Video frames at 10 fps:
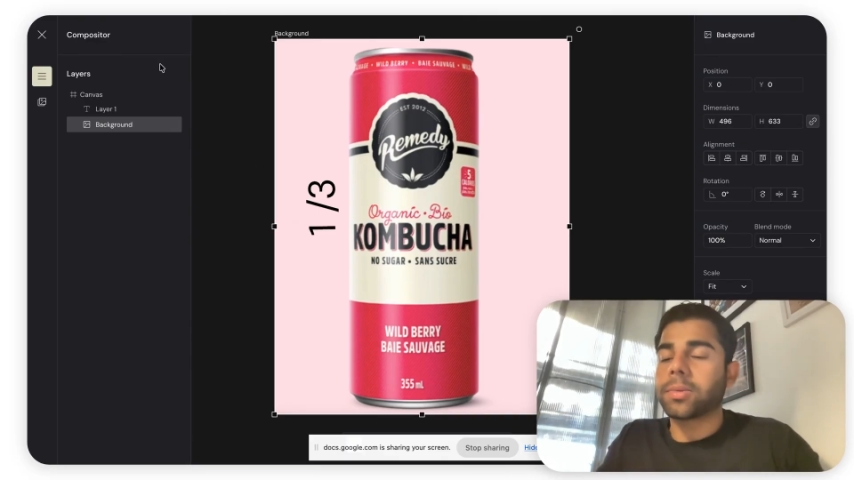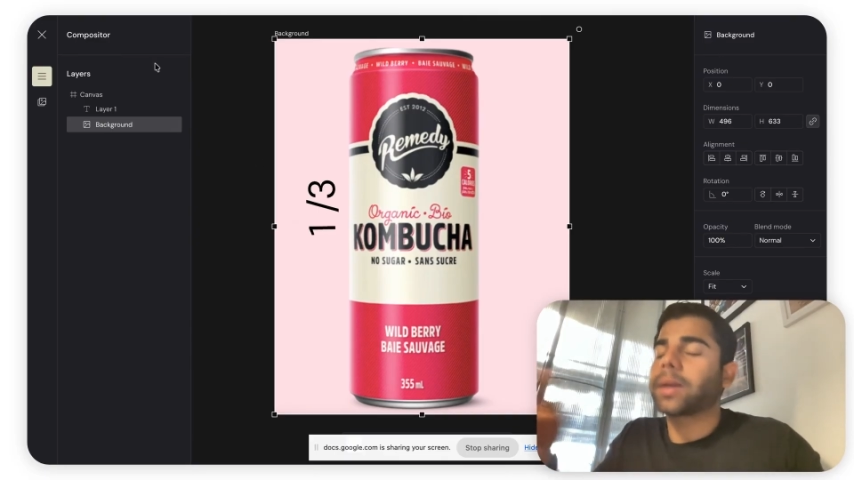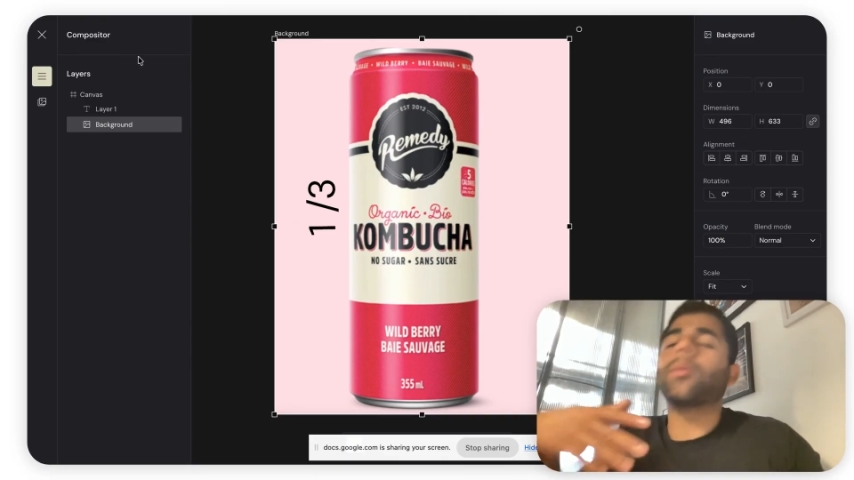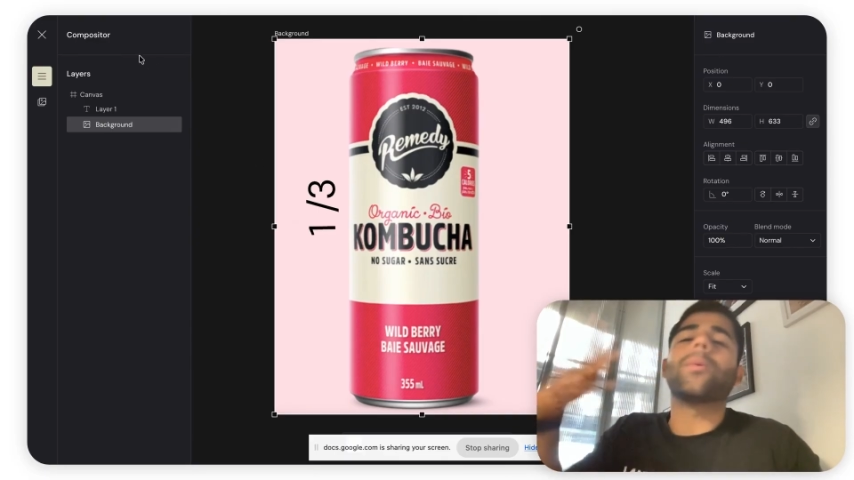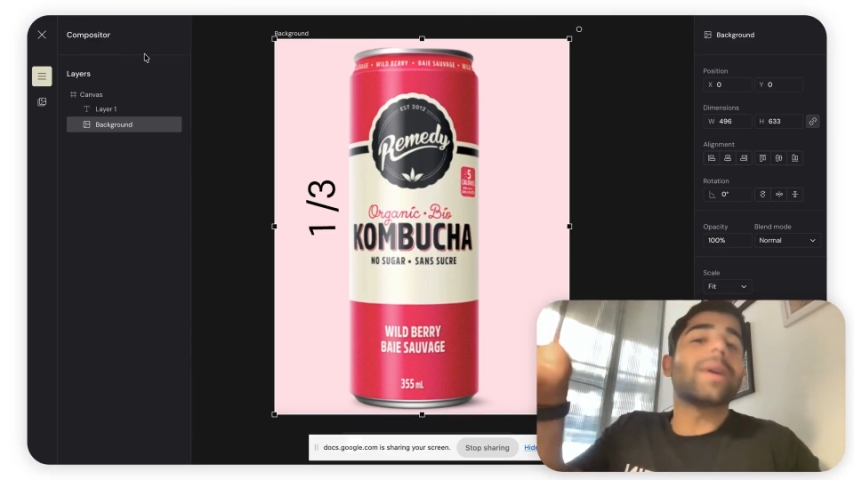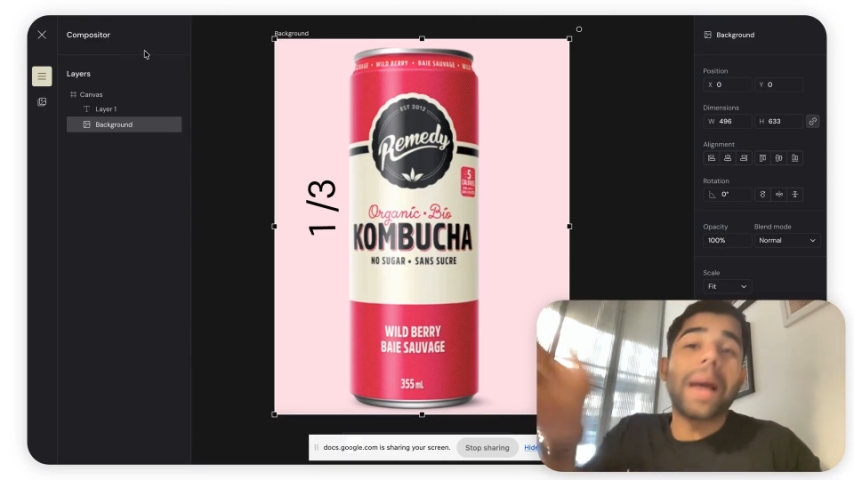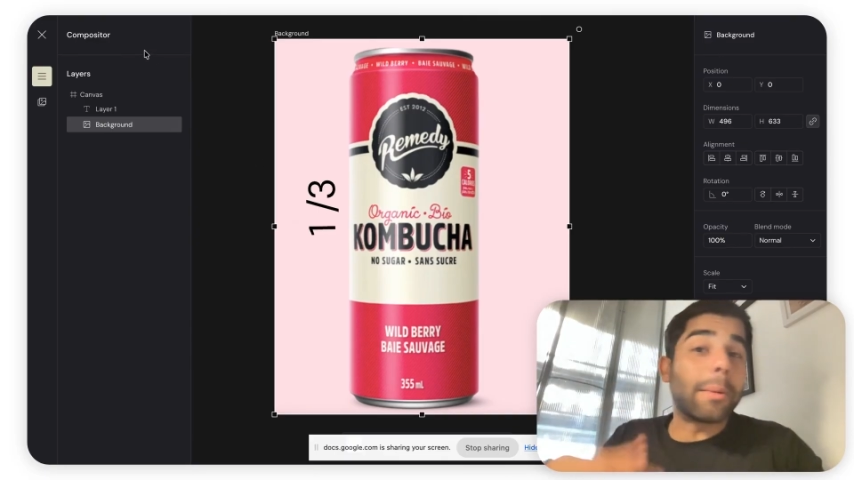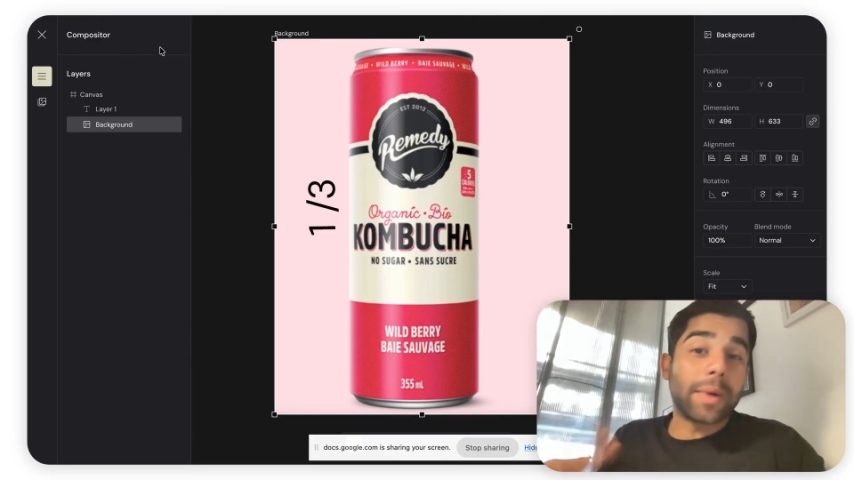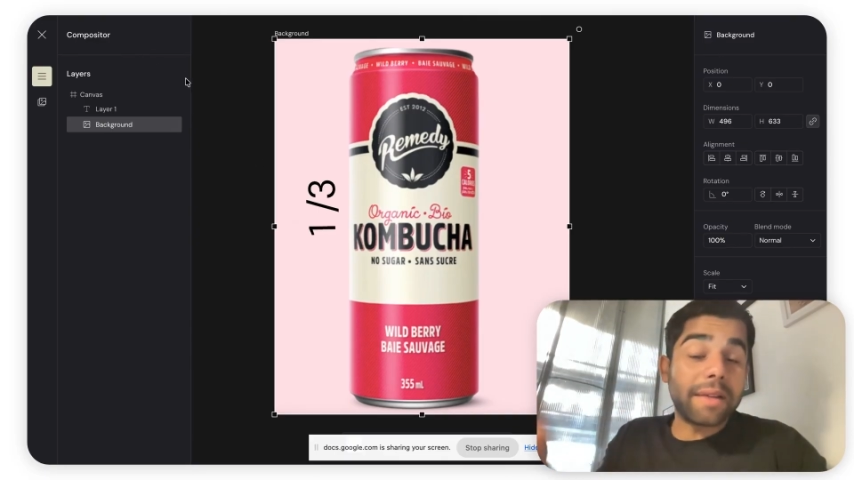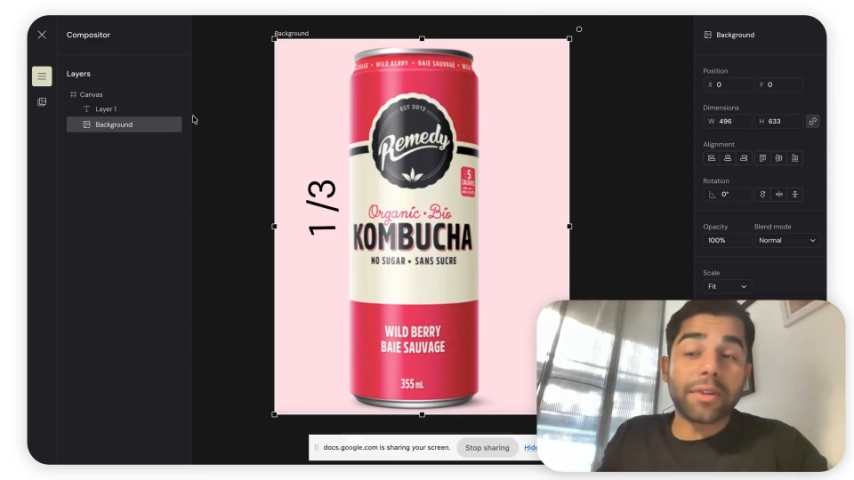like
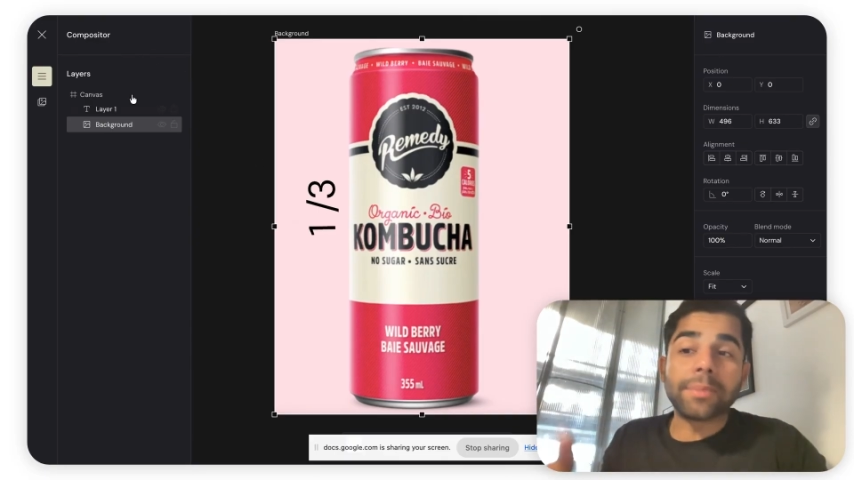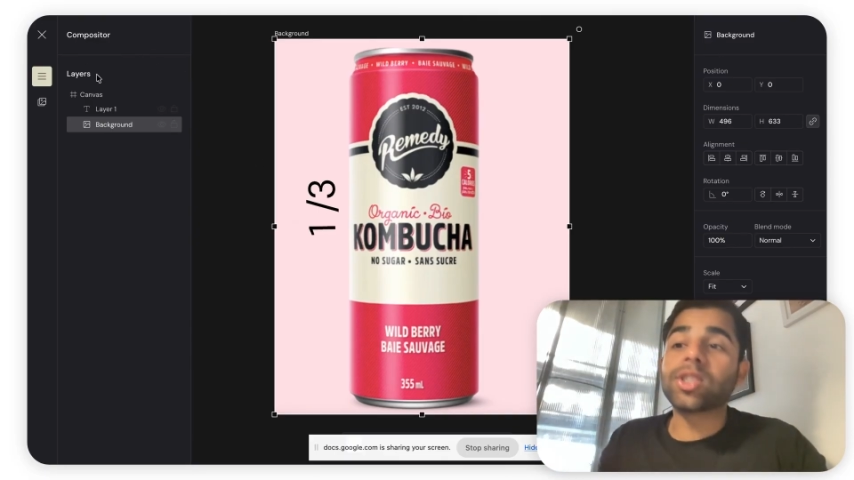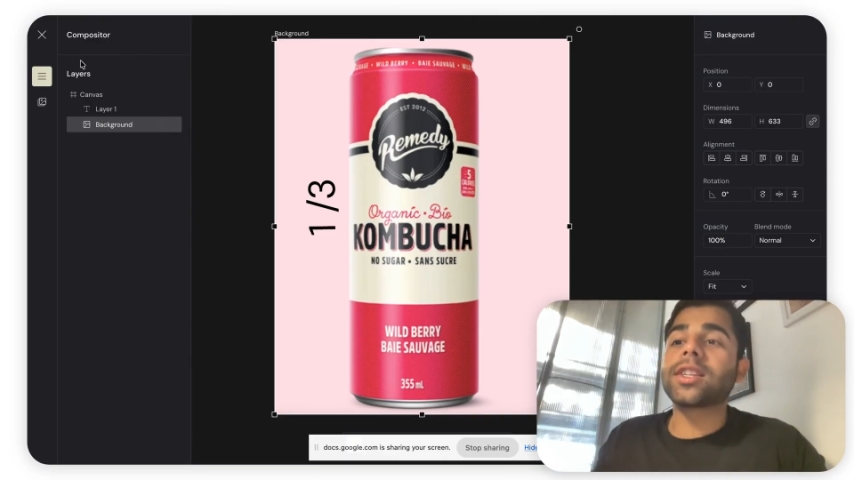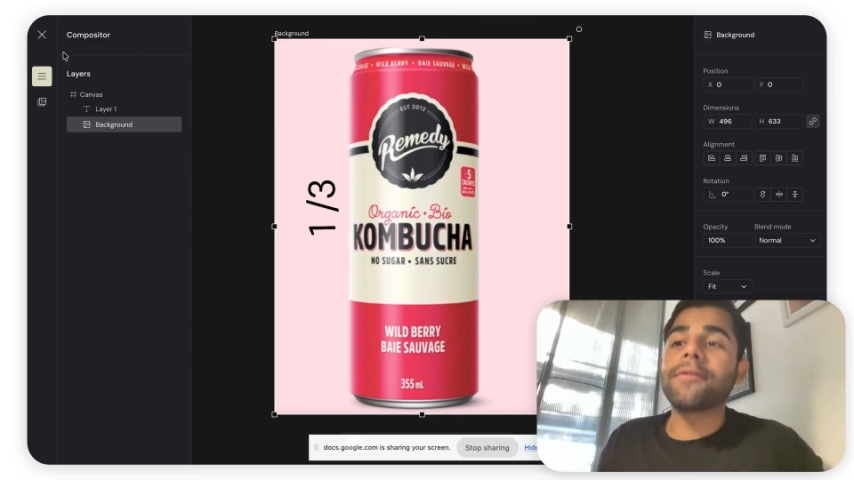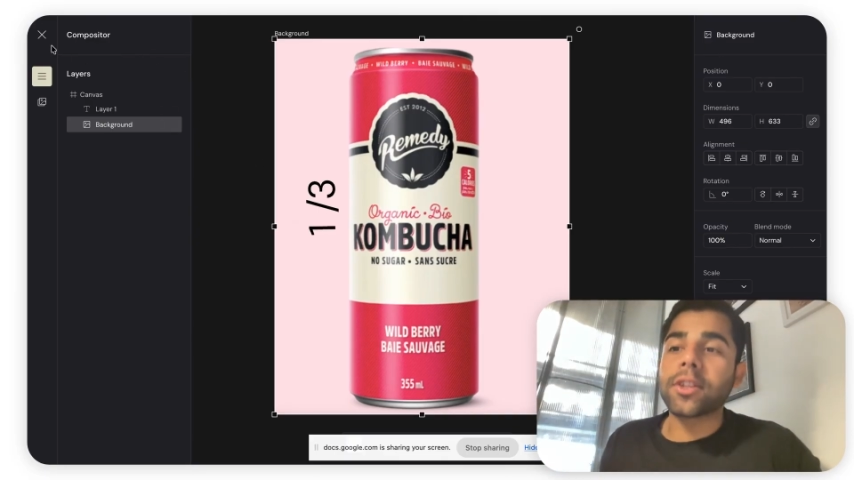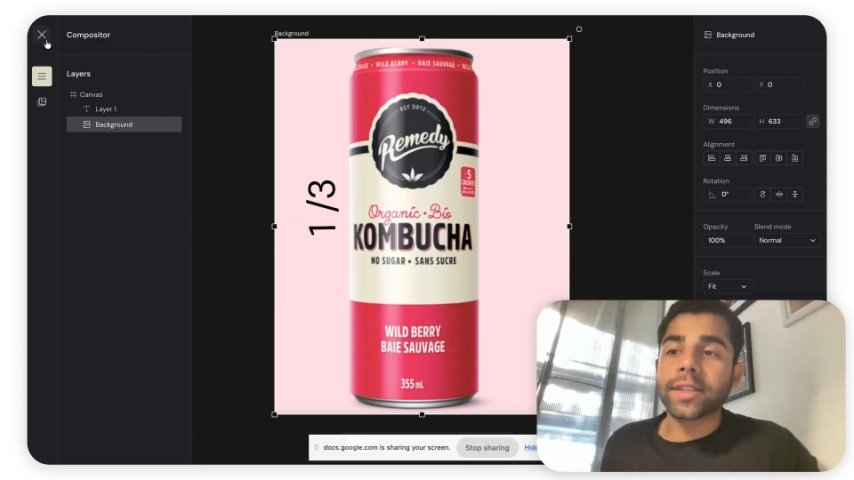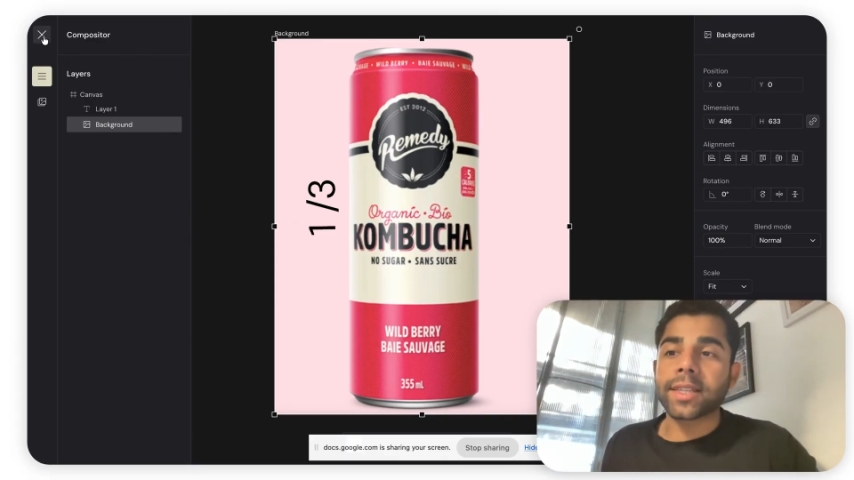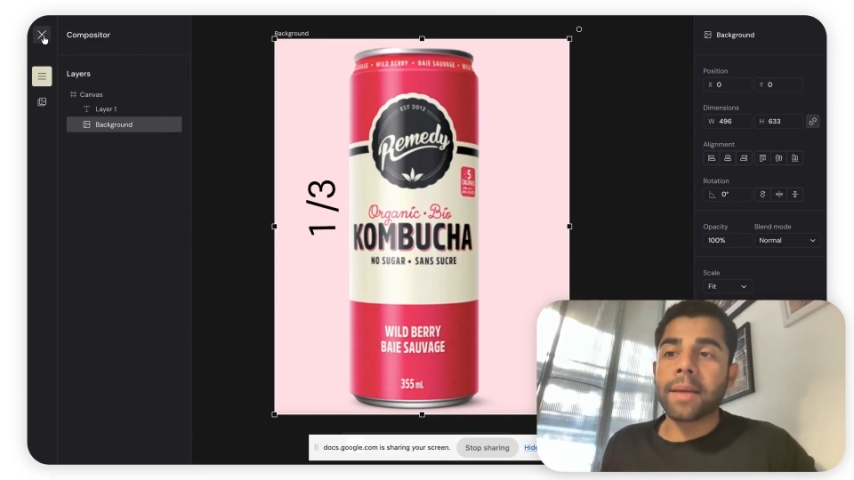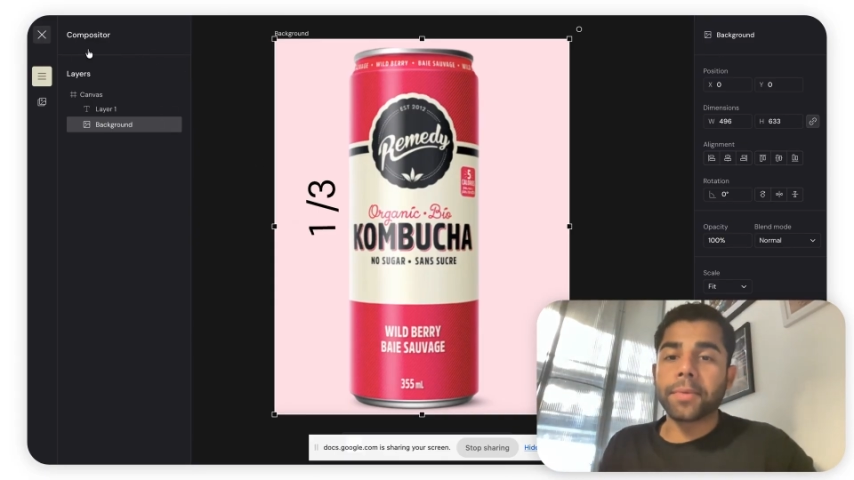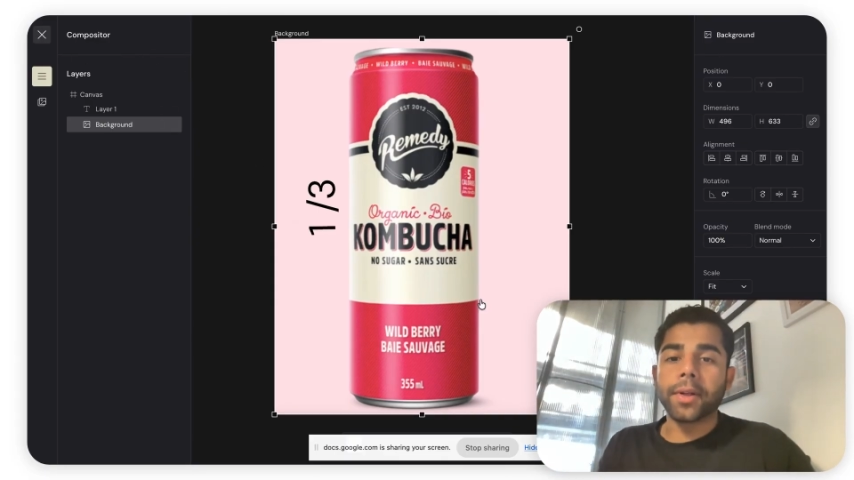whatever, I'm just giving you an
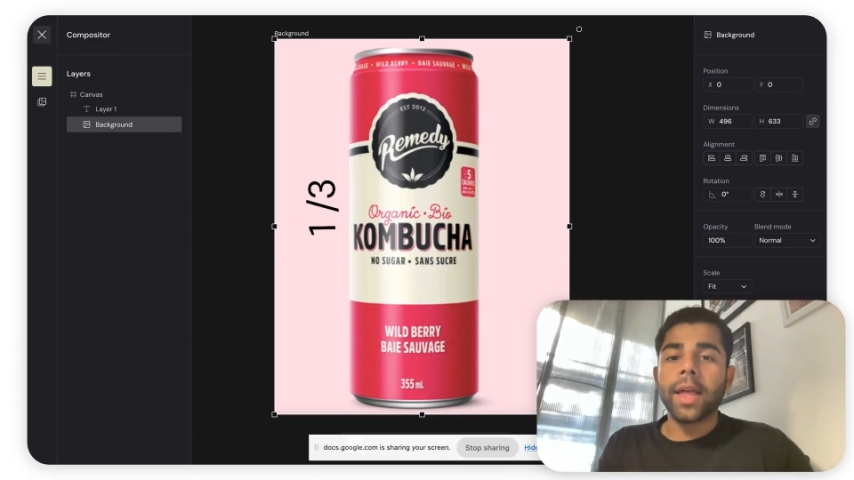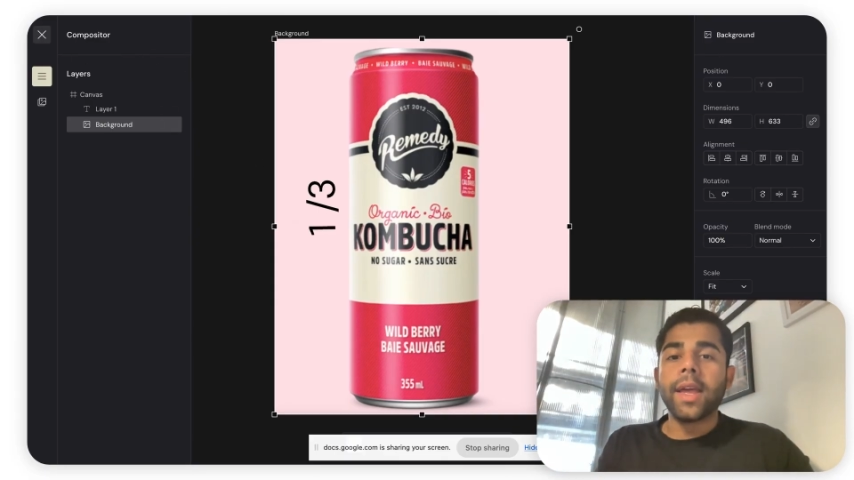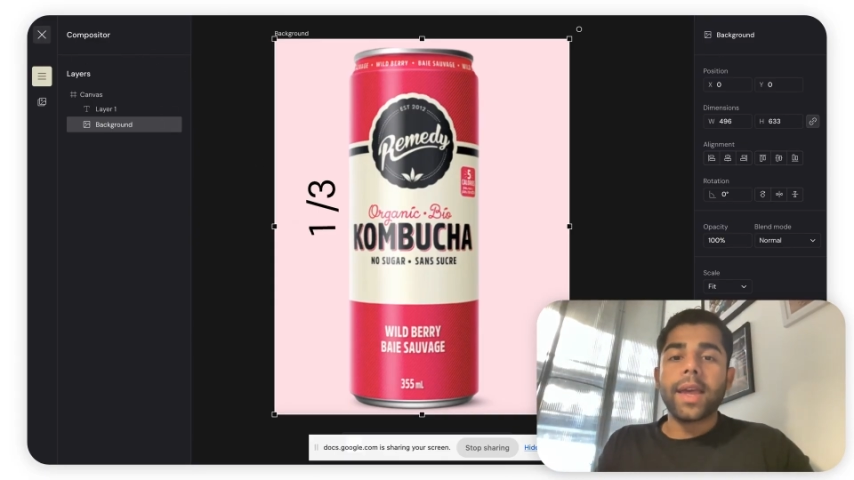example.